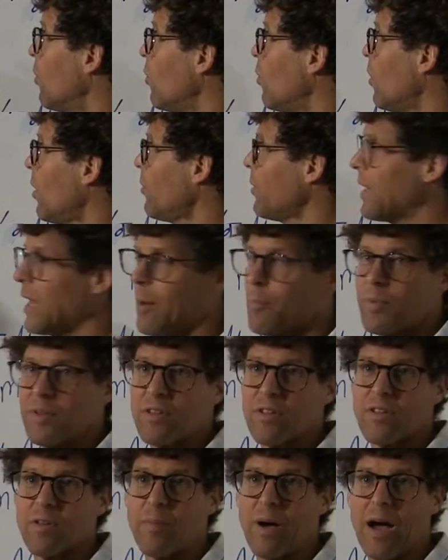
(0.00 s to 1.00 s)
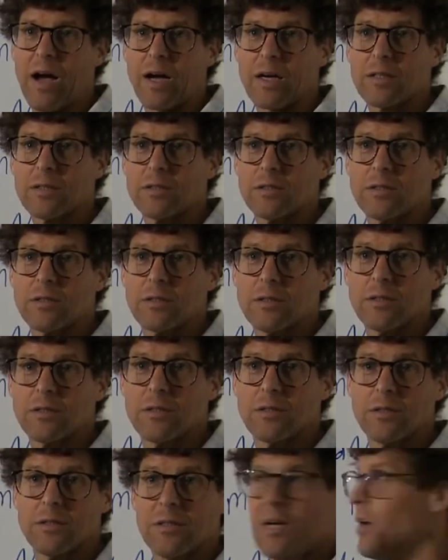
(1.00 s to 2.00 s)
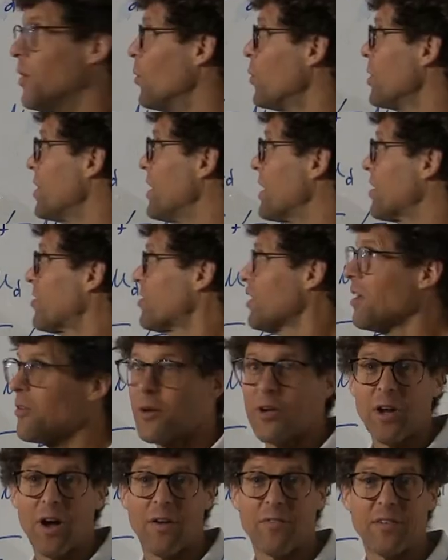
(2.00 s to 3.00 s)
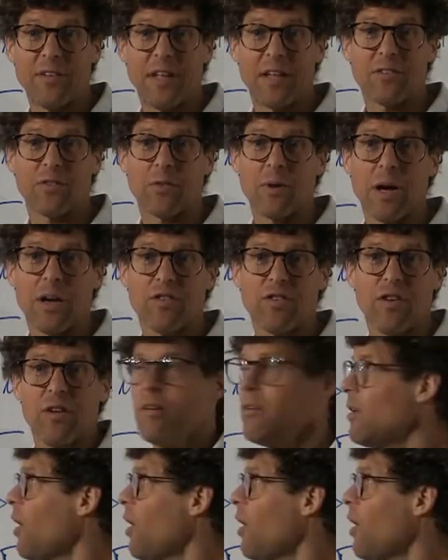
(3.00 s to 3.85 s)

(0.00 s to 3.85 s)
What would happen to the box? Would it accelerate off in that direction?